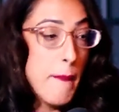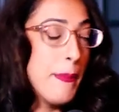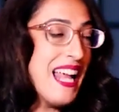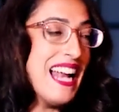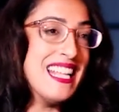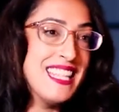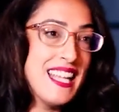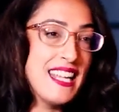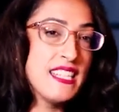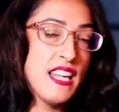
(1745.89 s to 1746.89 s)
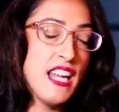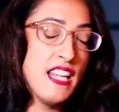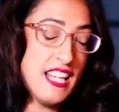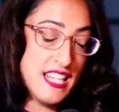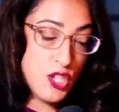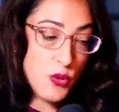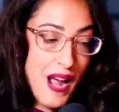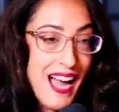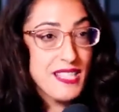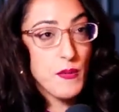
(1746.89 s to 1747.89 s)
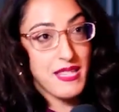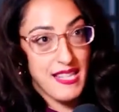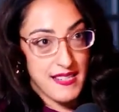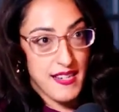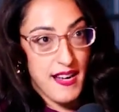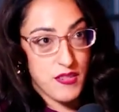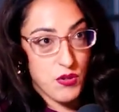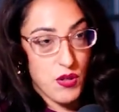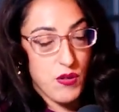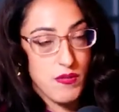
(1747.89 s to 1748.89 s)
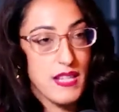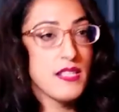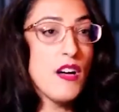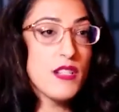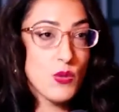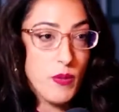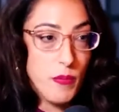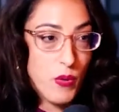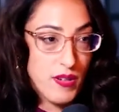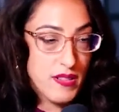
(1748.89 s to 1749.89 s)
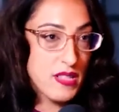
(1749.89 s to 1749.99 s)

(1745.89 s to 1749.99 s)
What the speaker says: But anything that interacts with testosterone is also important.